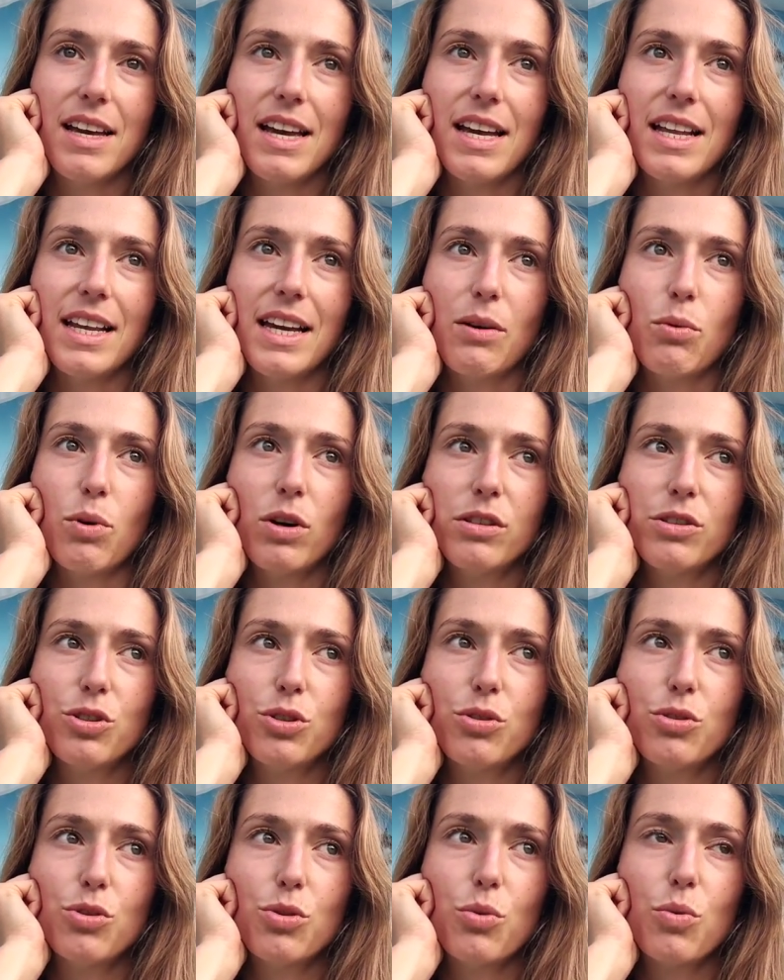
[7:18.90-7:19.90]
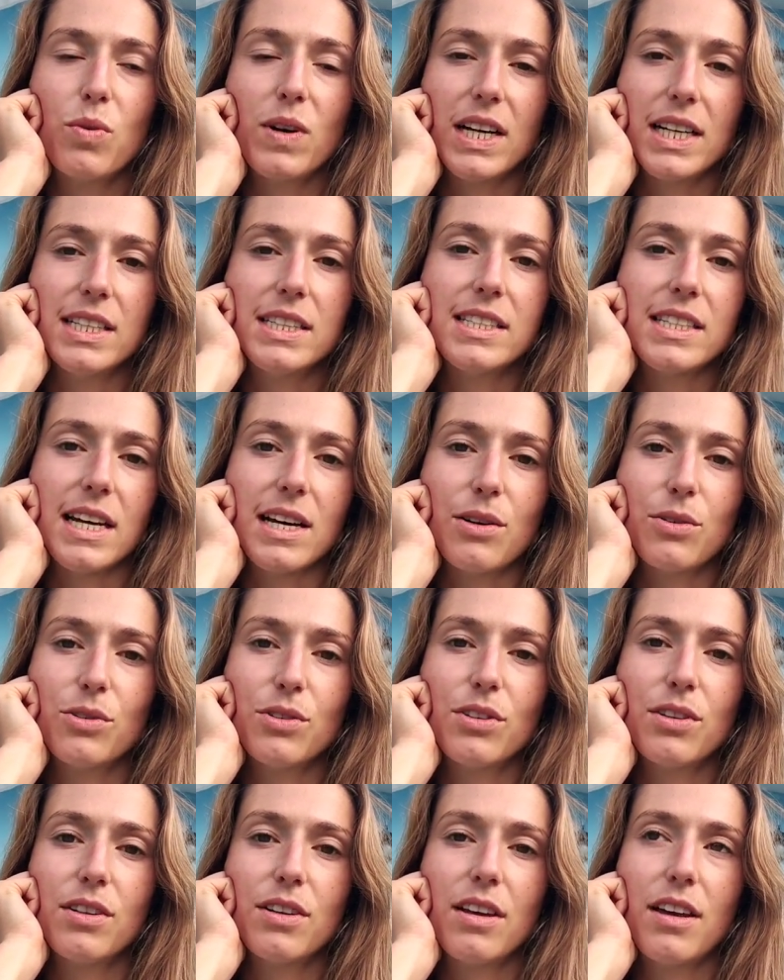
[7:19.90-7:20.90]
and I want you to write
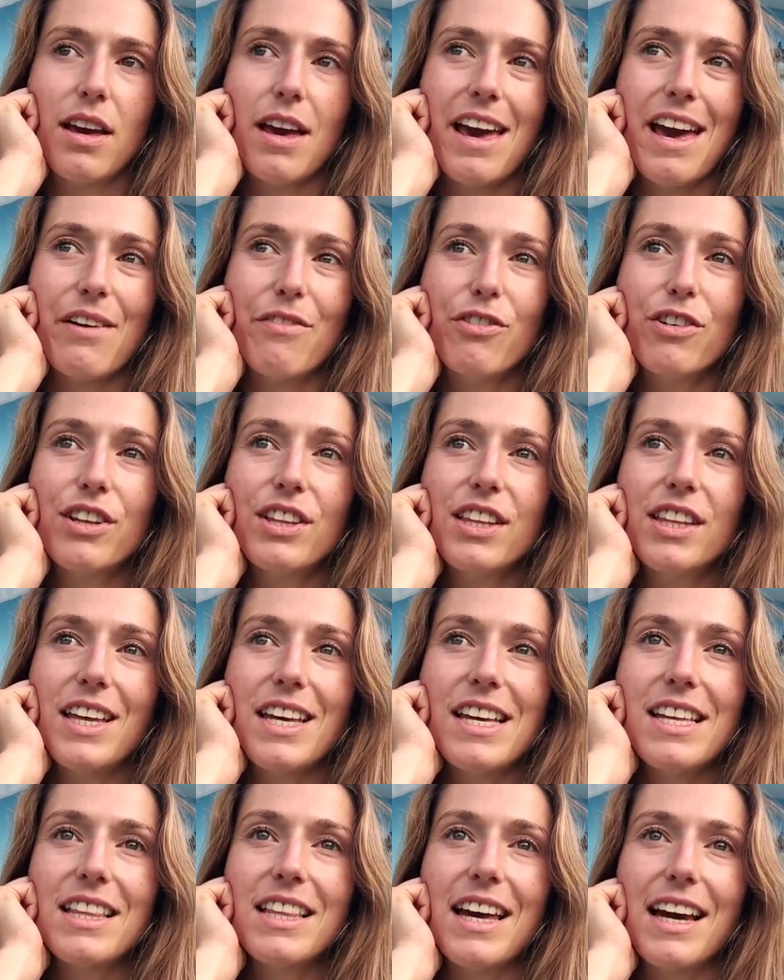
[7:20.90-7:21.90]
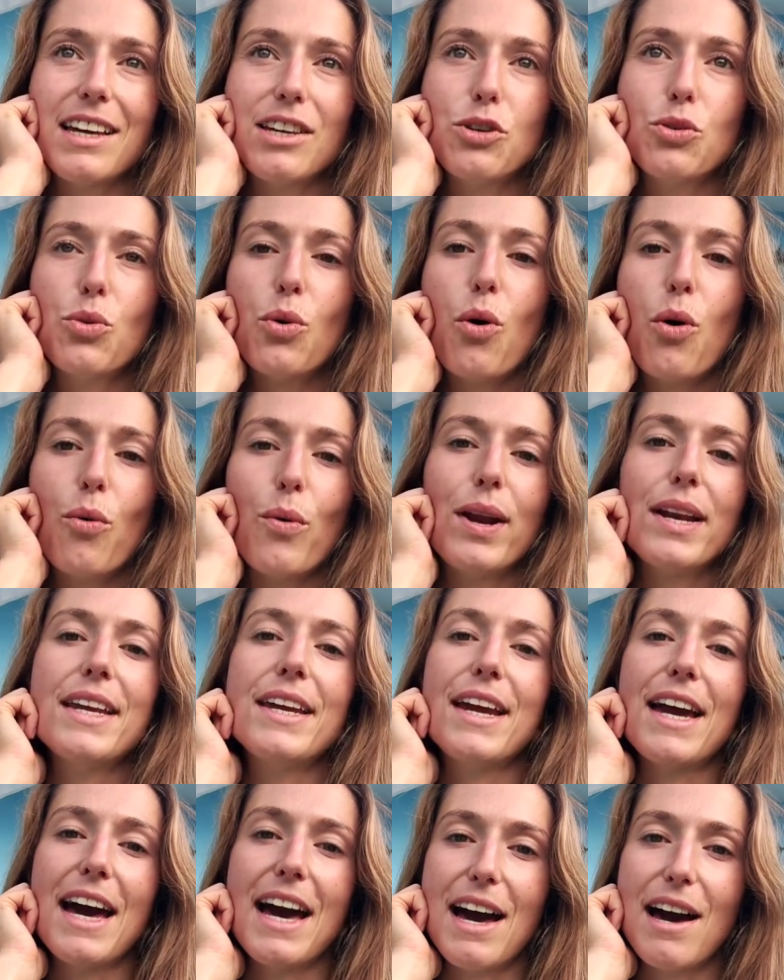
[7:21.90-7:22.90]
down everything that you
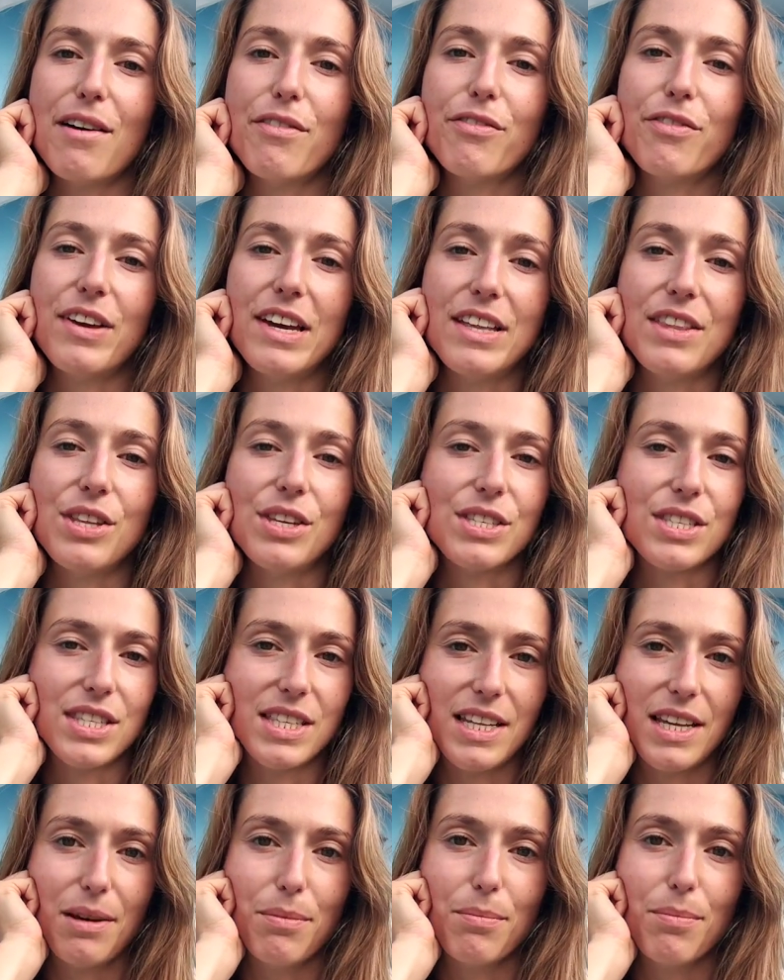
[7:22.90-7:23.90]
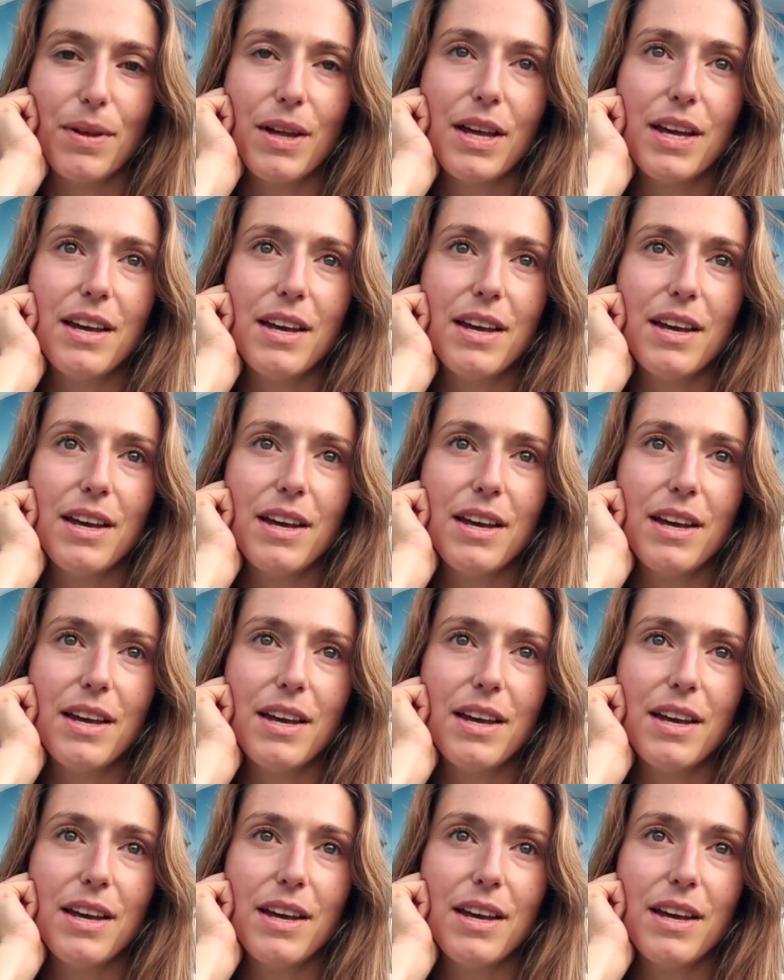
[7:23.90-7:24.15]
already have in this theme.